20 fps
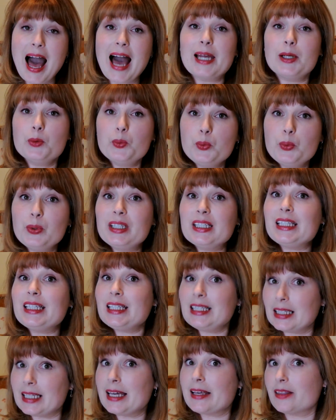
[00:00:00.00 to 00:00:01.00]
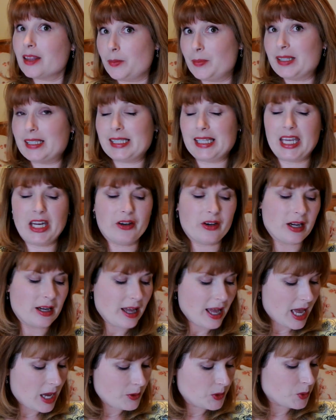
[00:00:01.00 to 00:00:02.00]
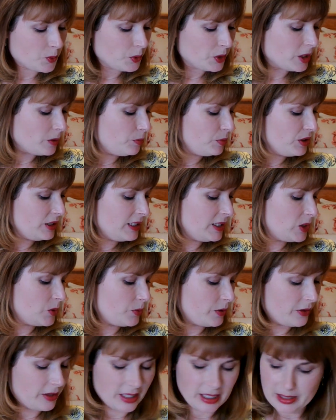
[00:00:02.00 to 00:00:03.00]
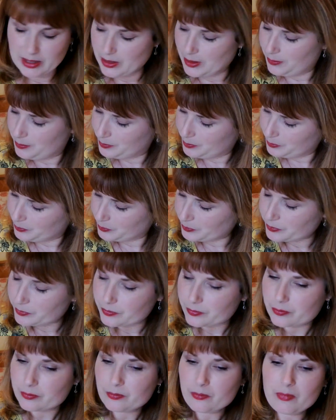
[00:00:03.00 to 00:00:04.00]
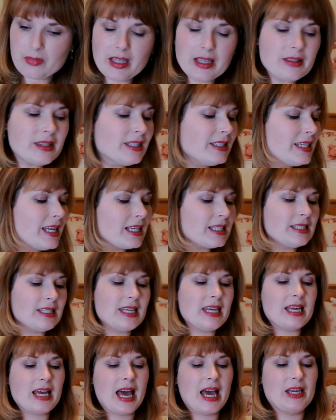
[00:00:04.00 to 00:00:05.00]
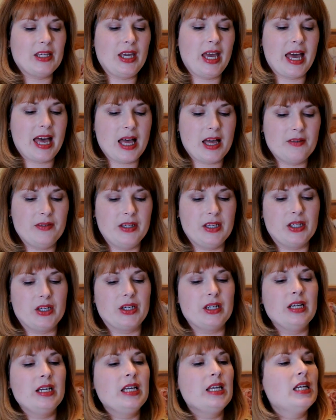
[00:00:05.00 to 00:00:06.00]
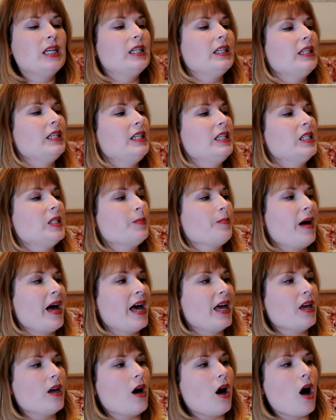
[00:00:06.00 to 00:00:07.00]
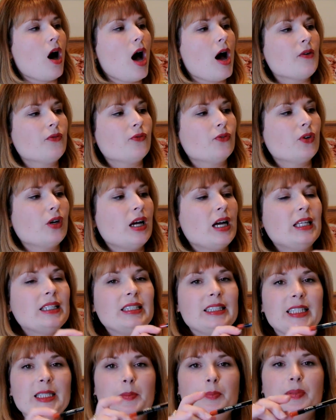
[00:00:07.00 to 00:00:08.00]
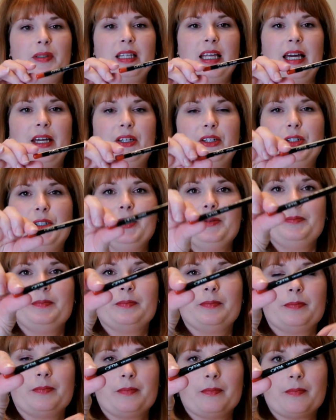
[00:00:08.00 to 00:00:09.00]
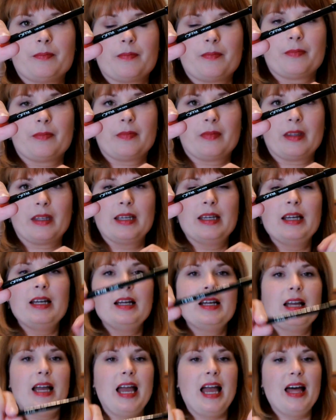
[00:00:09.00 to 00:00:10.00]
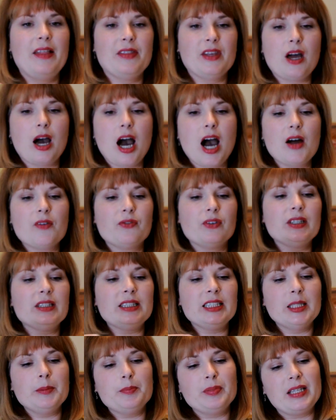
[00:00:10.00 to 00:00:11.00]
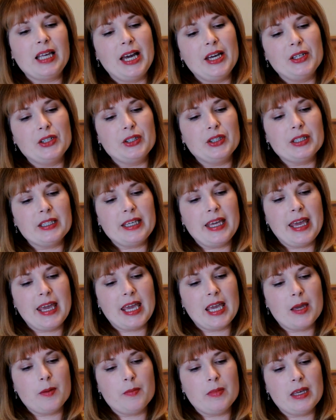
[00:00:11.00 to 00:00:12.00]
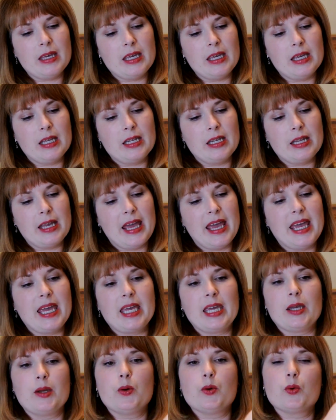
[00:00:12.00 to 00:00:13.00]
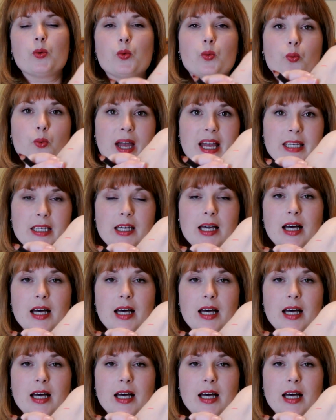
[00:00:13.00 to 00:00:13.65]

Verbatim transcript: I really like the mascara. I was really pleased with this. The next thing I have here is my Ofra lip liner. And the Ofra lip liner came in a red